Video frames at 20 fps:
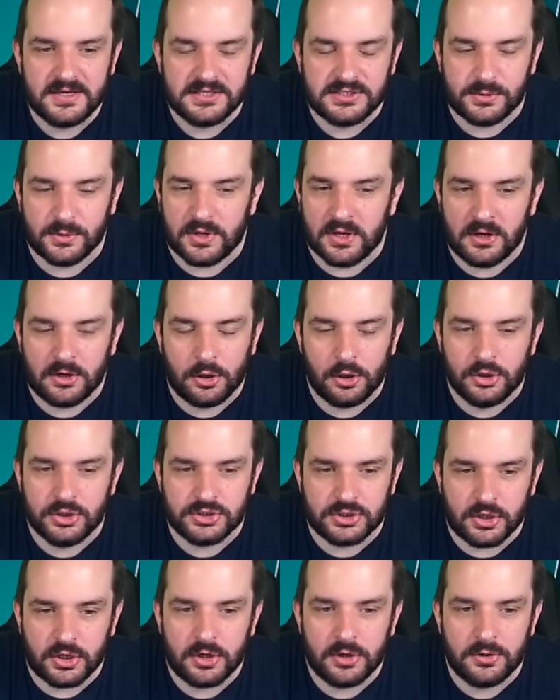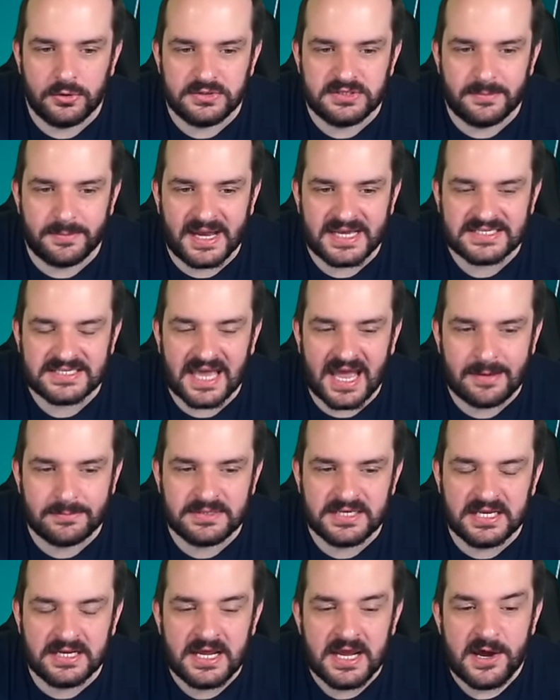to a conclusion on who's the best
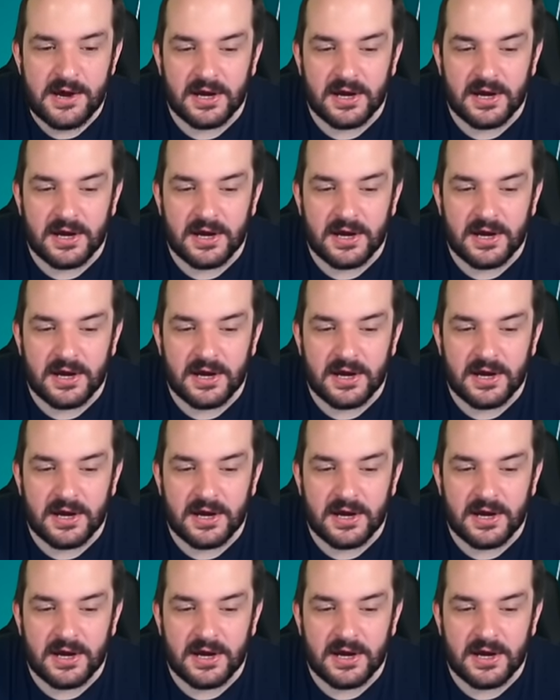captain.